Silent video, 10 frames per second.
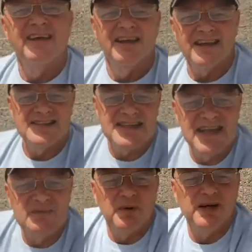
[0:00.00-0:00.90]
Like I
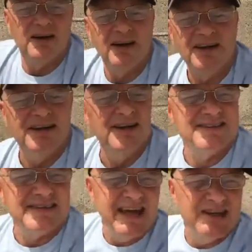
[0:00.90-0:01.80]
said, we are here
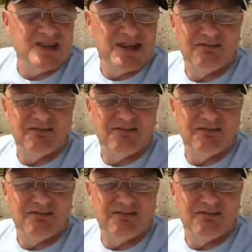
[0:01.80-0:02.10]
today just